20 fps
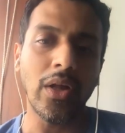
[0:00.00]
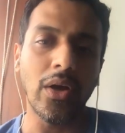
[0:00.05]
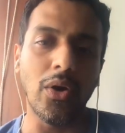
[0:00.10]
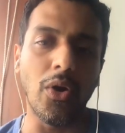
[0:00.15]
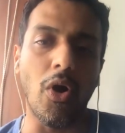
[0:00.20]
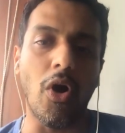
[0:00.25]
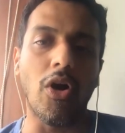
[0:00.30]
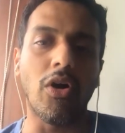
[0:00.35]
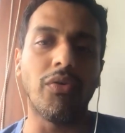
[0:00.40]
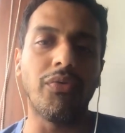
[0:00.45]

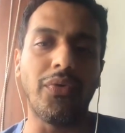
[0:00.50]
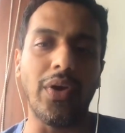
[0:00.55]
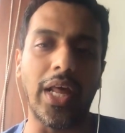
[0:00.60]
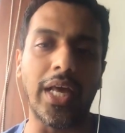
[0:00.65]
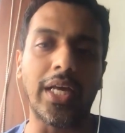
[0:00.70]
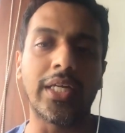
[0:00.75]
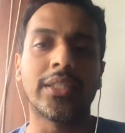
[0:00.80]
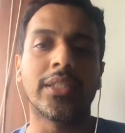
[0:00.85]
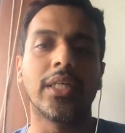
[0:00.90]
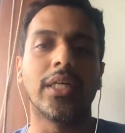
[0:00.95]
long
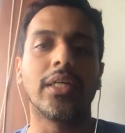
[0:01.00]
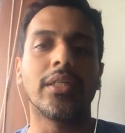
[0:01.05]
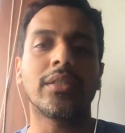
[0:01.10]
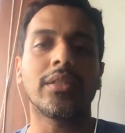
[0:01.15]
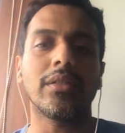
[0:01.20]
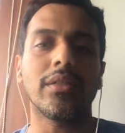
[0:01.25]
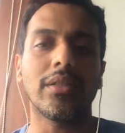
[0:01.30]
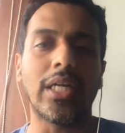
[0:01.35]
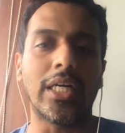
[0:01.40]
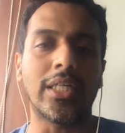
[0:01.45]

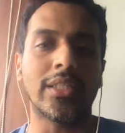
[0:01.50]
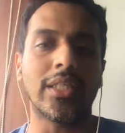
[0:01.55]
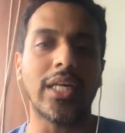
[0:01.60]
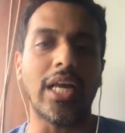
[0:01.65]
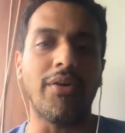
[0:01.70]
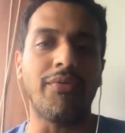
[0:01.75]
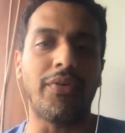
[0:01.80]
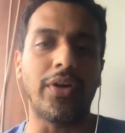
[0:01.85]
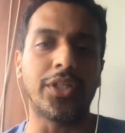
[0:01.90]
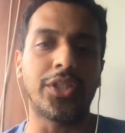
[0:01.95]
flexors, that's
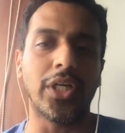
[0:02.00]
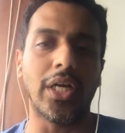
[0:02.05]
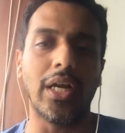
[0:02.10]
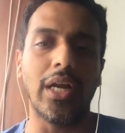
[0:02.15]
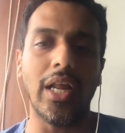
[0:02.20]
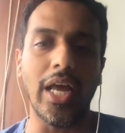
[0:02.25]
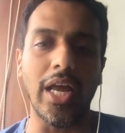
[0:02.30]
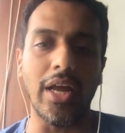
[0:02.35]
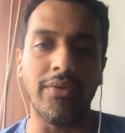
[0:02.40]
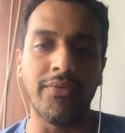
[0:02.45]

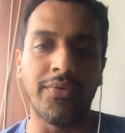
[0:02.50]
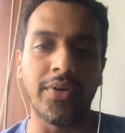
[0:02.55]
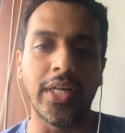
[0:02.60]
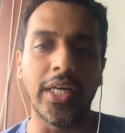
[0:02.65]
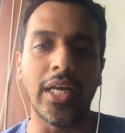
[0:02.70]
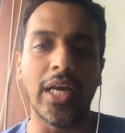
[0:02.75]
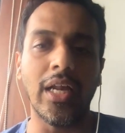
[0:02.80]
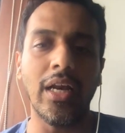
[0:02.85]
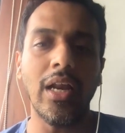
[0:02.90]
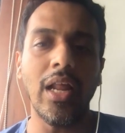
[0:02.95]
FHL,
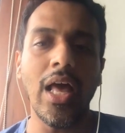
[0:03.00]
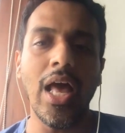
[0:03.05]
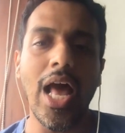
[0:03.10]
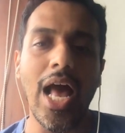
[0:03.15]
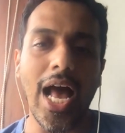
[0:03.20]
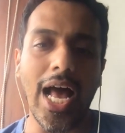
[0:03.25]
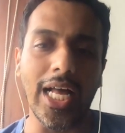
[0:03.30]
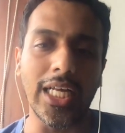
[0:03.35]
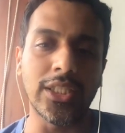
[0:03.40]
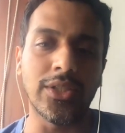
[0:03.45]
FDL,
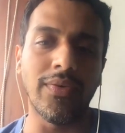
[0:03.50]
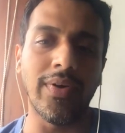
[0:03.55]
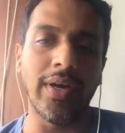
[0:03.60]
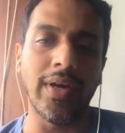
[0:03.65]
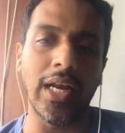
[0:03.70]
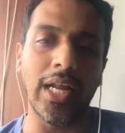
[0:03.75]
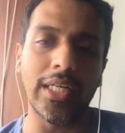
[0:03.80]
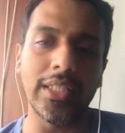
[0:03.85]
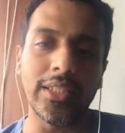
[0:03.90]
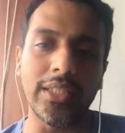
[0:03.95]
as
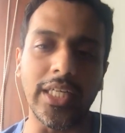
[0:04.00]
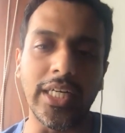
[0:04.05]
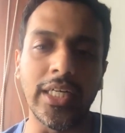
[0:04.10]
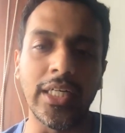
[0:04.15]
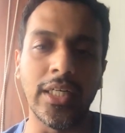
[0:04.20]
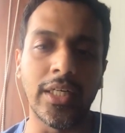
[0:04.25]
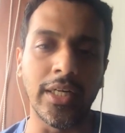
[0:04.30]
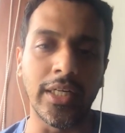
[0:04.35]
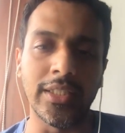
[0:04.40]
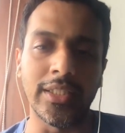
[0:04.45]
well as
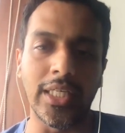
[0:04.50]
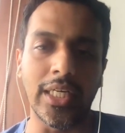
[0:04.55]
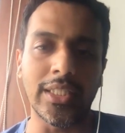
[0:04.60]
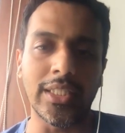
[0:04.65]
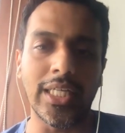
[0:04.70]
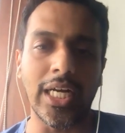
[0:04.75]
intrinsic.